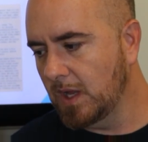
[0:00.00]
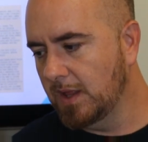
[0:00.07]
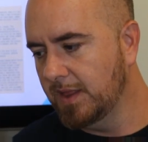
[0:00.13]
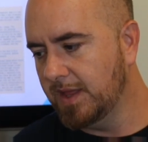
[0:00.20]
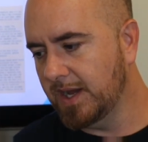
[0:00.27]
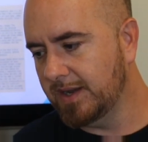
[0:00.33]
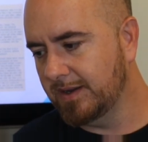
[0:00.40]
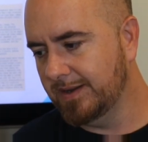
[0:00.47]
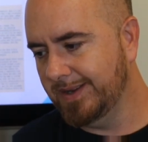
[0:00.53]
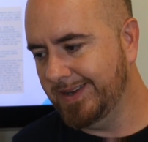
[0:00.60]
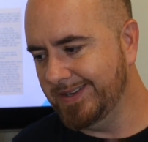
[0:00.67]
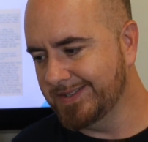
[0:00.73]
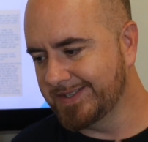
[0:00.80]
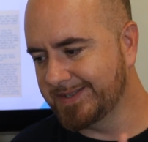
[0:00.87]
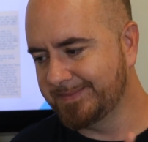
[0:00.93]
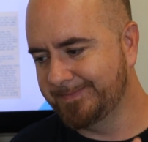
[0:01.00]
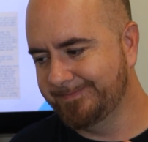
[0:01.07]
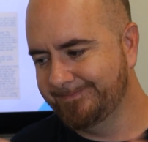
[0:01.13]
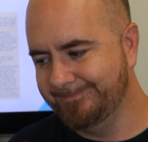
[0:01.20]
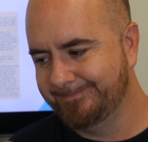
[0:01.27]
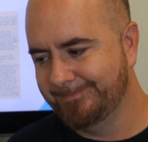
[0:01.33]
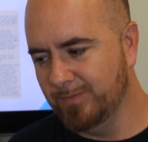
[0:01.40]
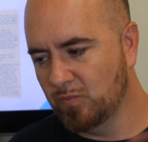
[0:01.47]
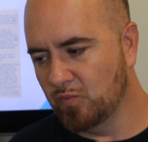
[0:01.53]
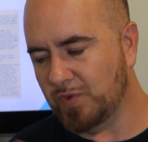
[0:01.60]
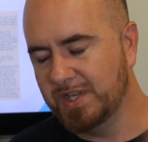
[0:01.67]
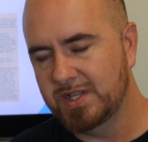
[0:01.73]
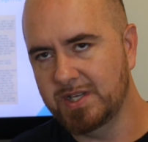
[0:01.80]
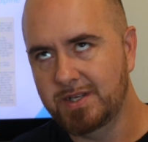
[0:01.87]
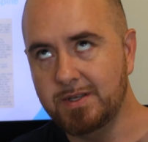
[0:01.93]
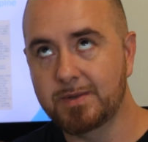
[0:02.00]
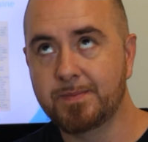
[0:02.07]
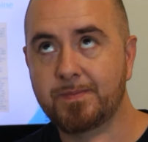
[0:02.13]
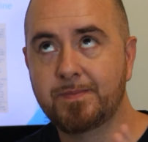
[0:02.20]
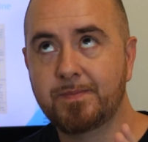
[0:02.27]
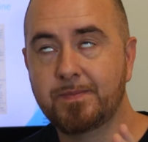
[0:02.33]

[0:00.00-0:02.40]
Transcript: that he's really